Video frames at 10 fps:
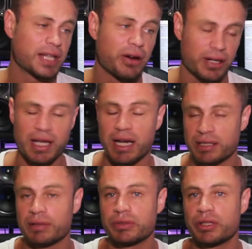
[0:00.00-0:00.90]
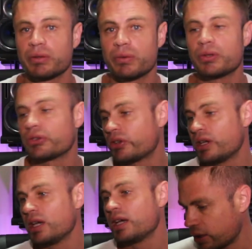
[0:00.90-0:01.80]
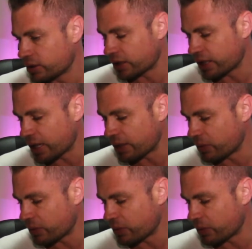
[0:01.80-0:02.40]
how I attach them to the walls. So yeah,